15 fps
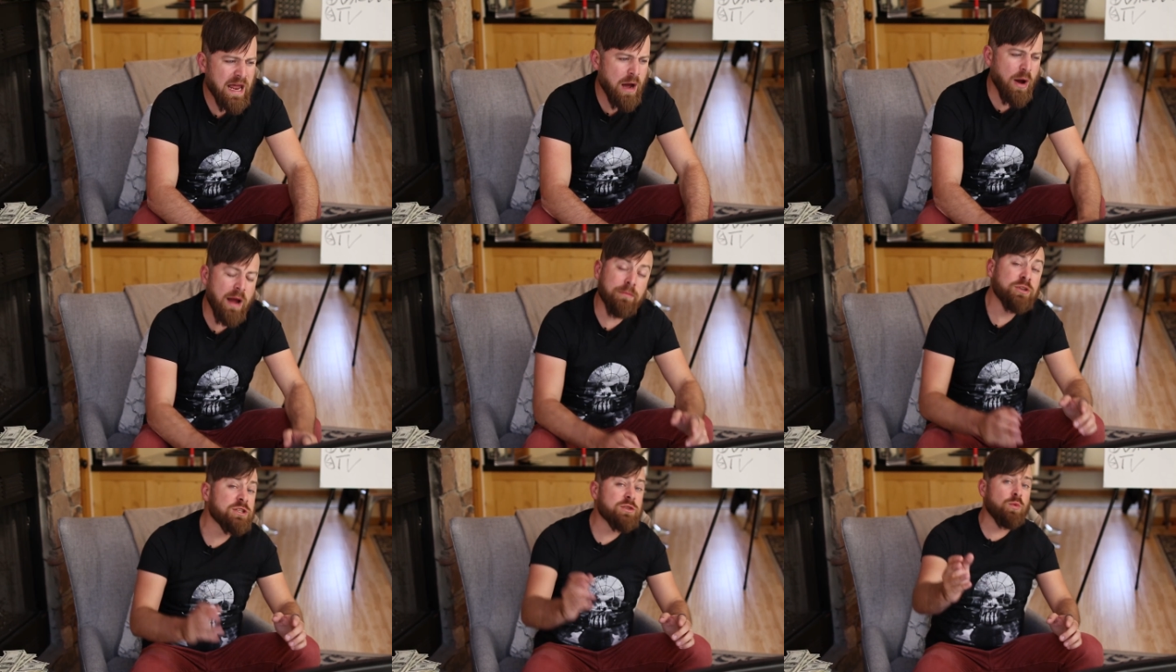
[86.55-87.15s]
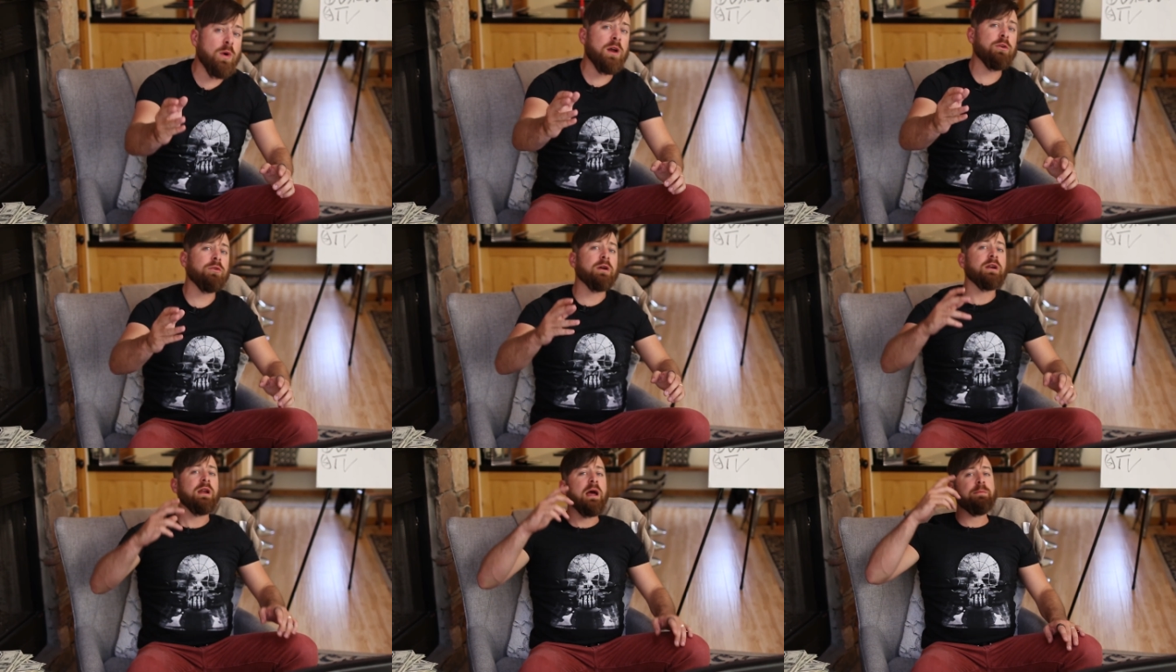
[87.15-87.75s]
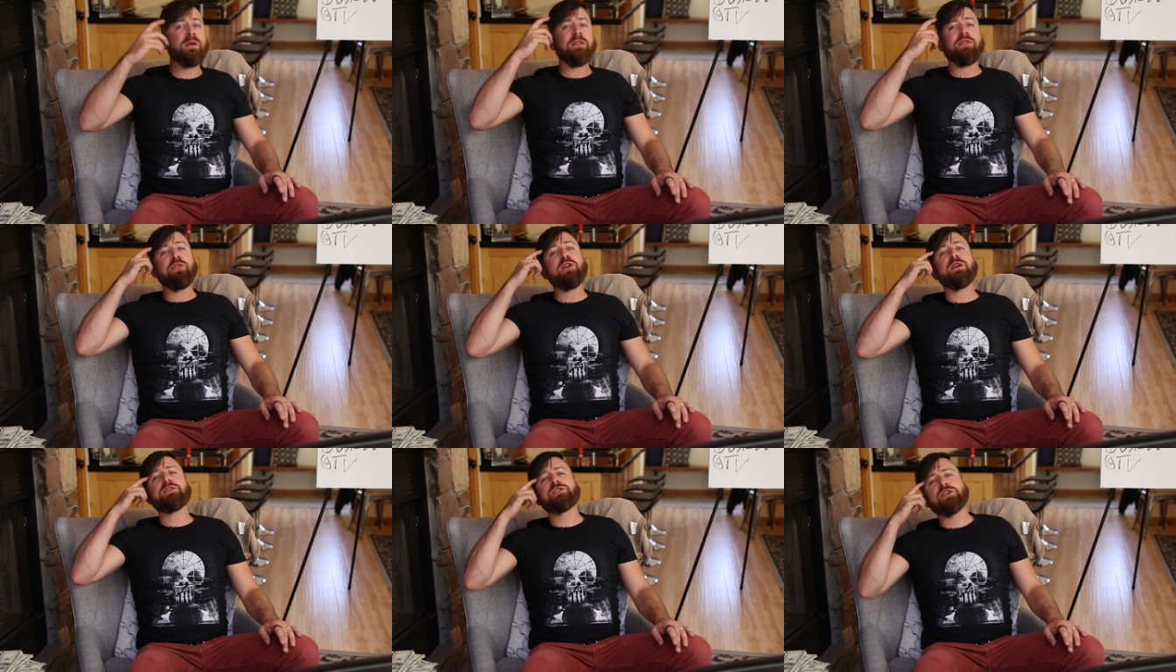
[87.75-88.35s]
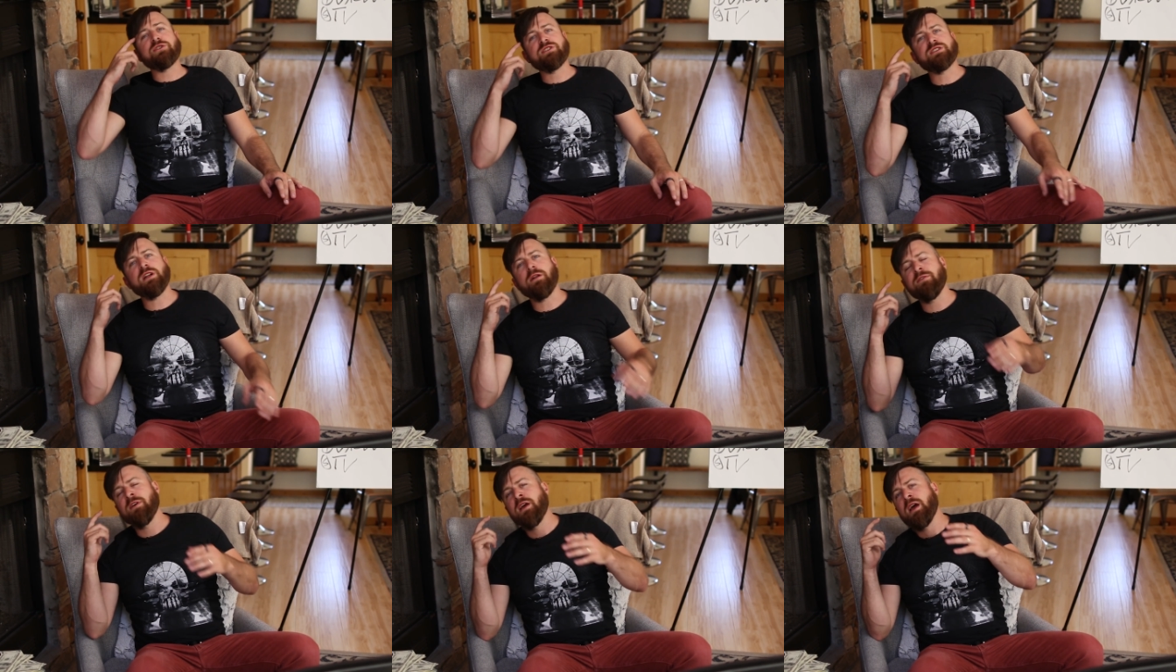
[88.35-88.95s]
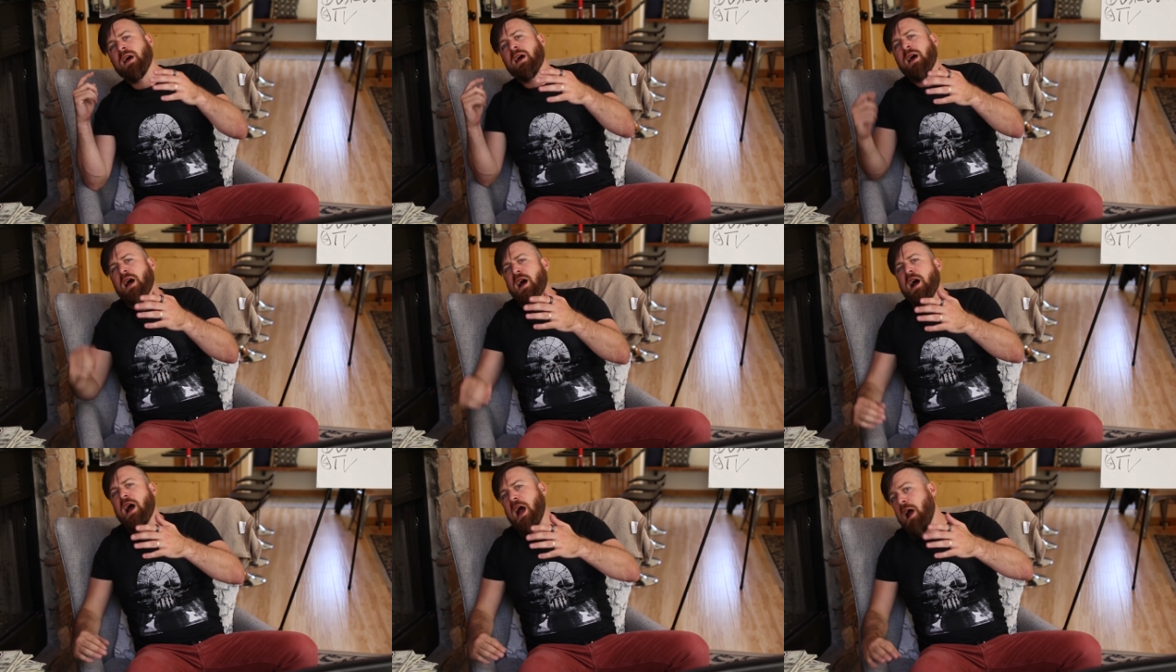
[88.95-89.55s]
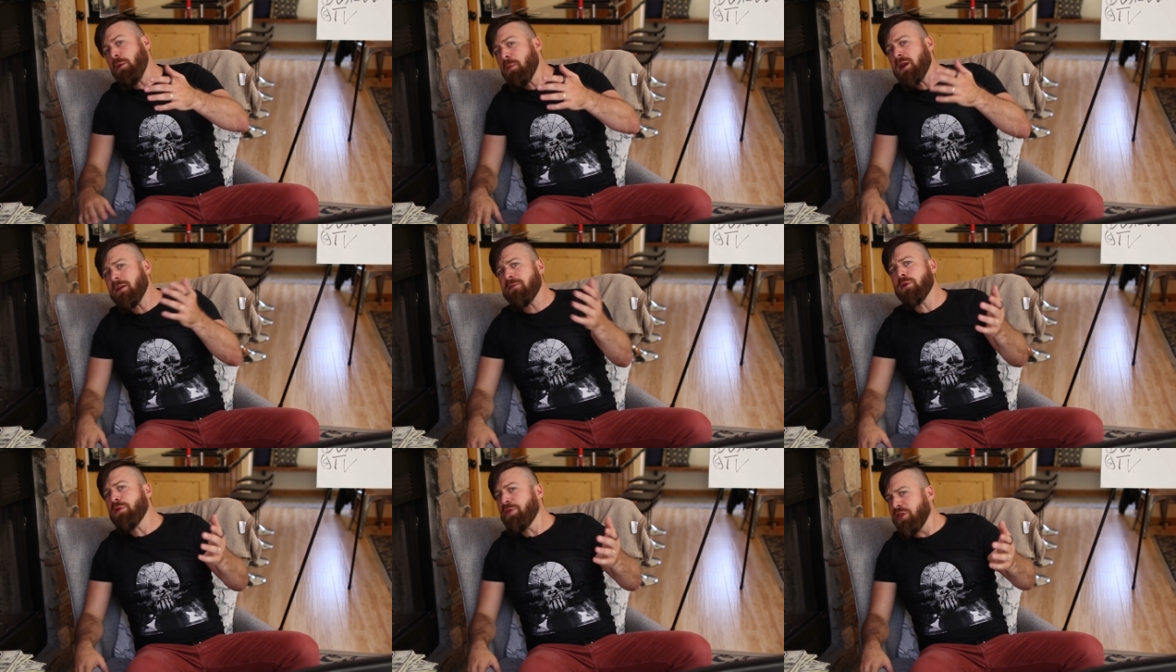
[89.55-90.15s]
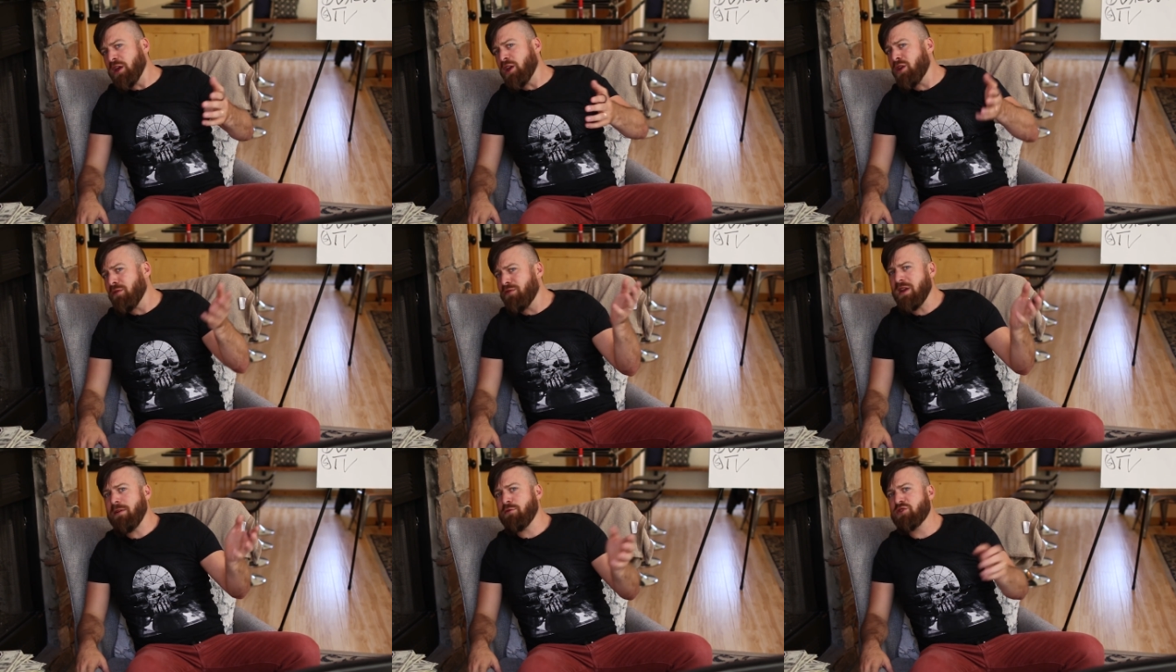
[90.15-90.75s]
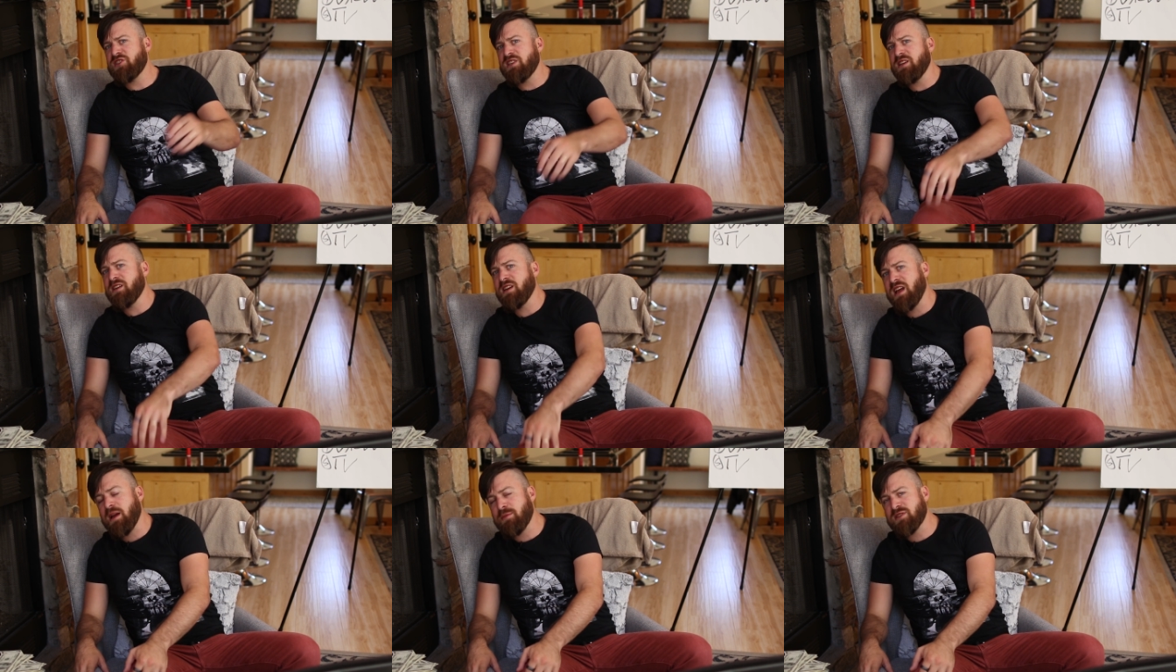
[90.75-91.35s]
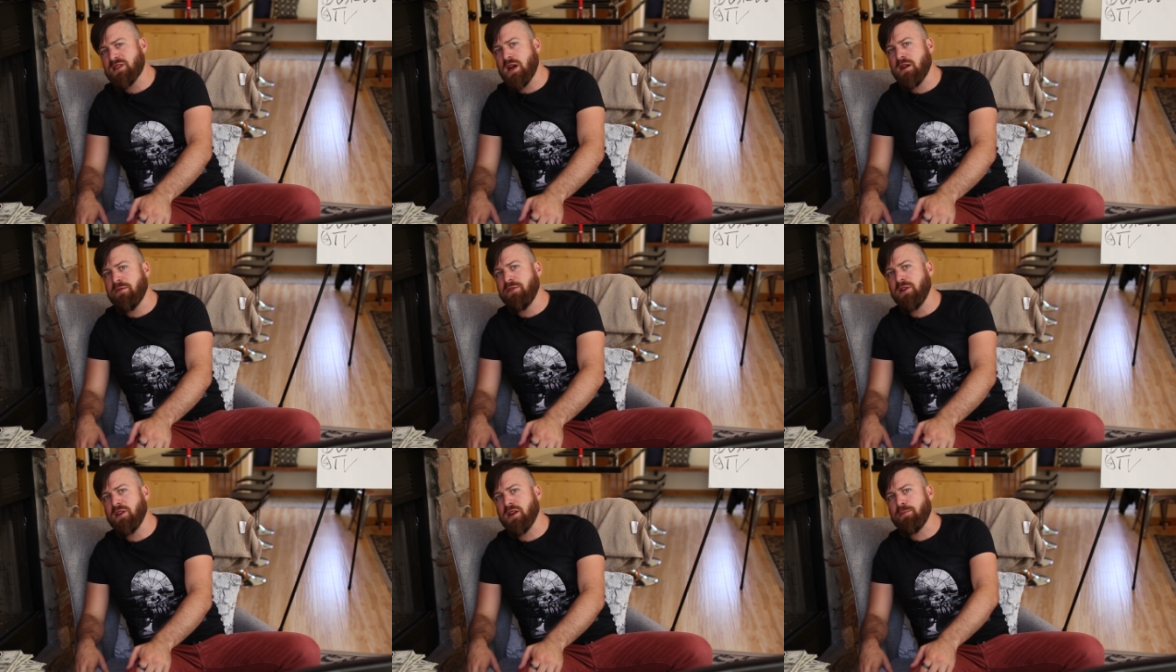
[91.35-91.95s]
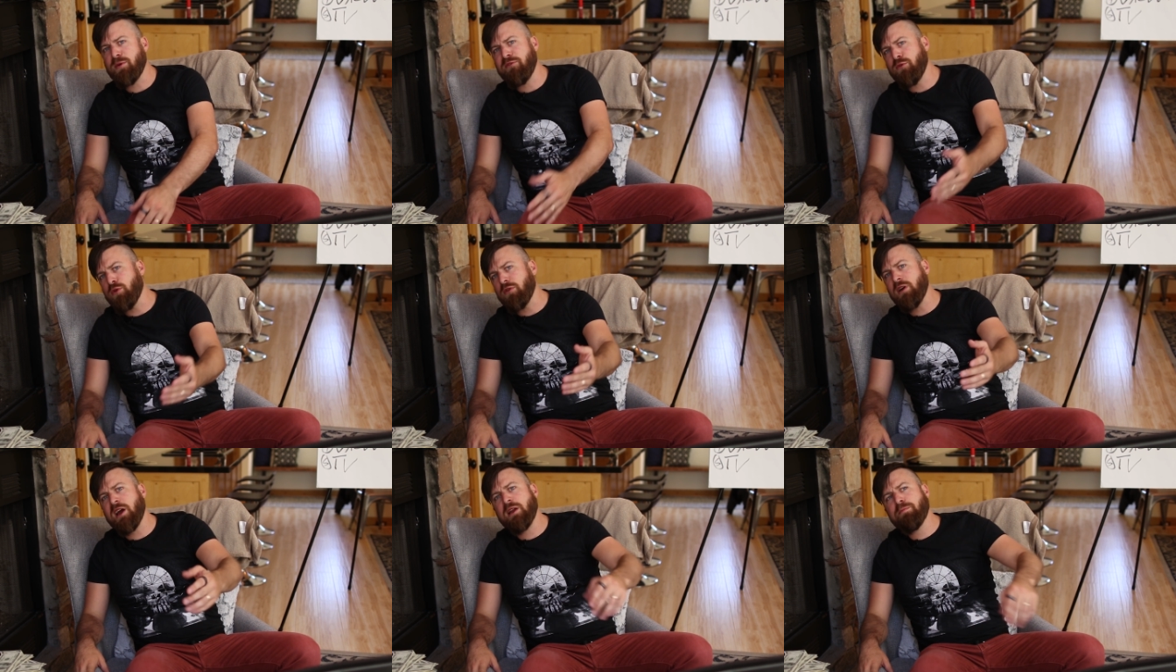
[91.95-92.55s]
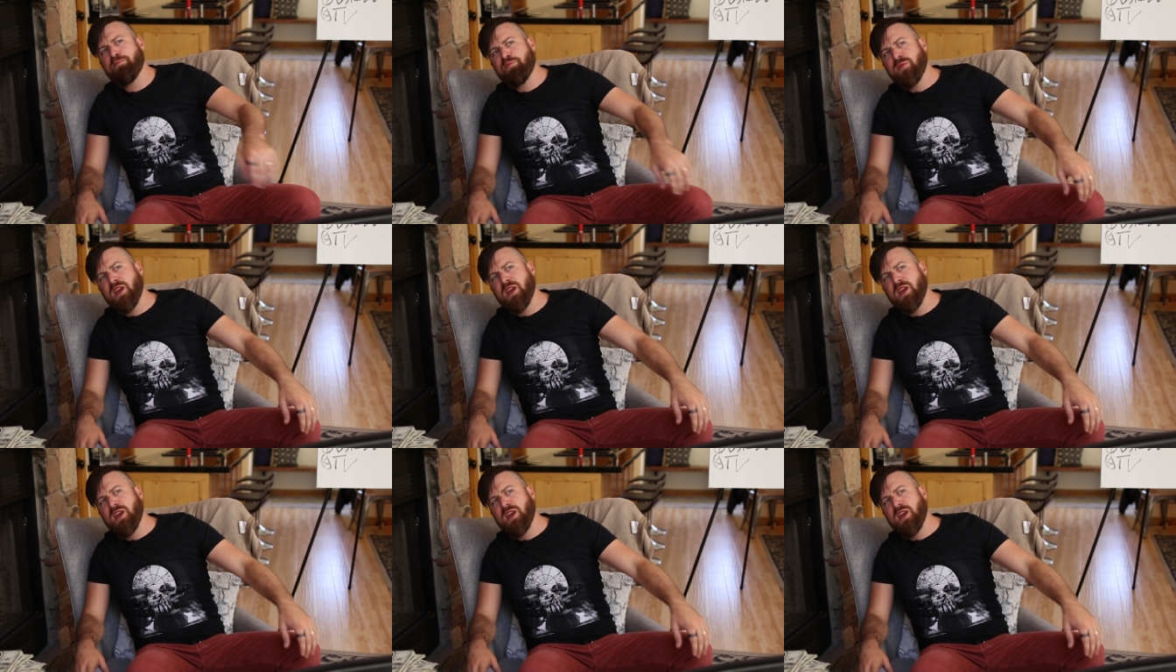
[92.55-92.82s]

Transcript: Now, I'm just wondering, I mean, think to yourself, how many of you think you've never seen an Amazon affiliate before, right?